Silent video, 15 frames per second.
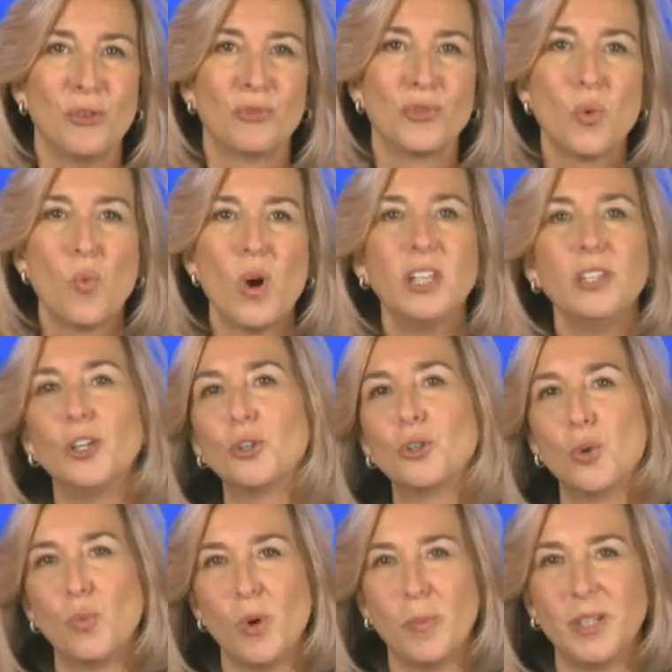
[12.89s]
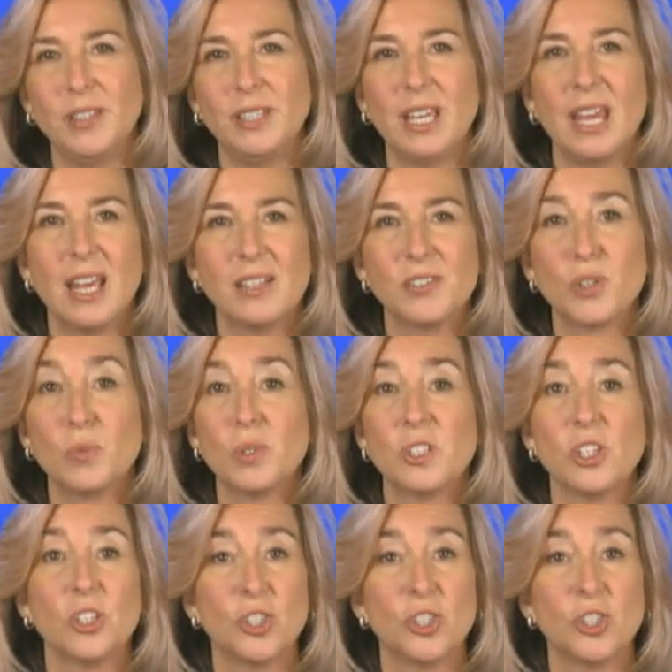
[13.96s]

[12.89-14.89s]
For one local woman, the answer was a